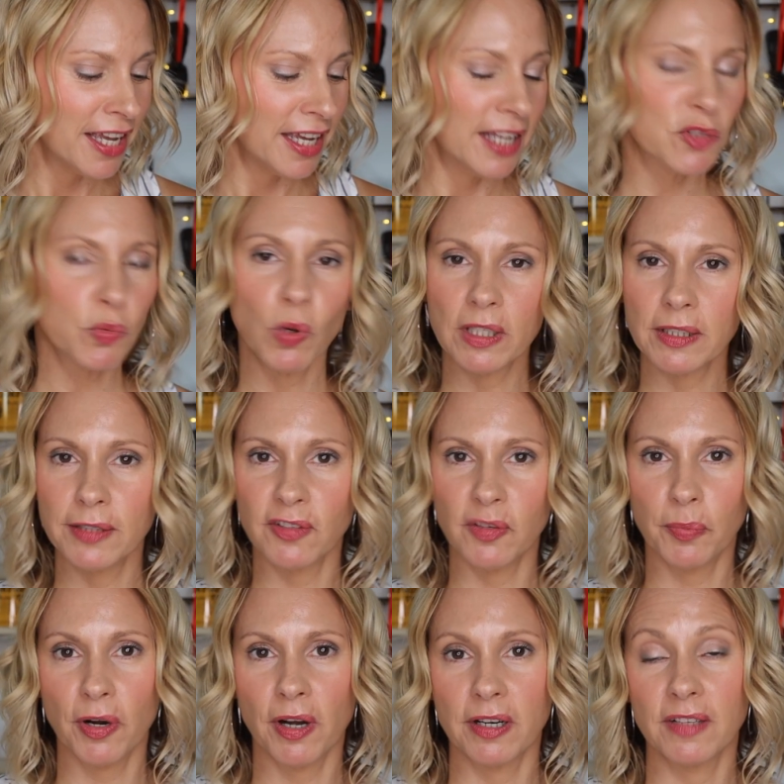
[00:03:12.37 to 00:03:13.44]
It's one liter
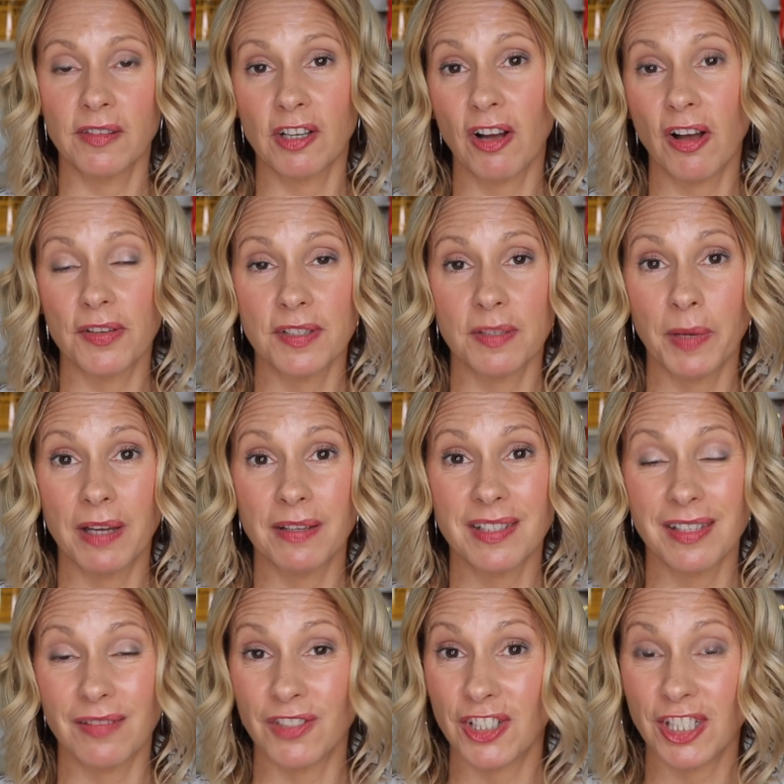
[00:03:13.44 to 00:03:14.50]
of product that costs about
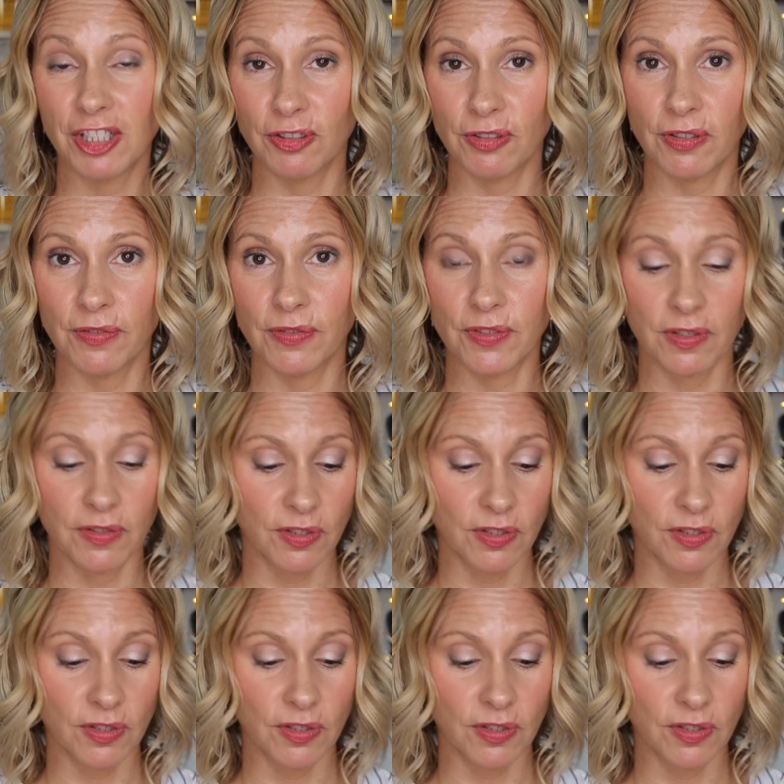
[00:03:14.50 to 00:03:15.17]
17 euros.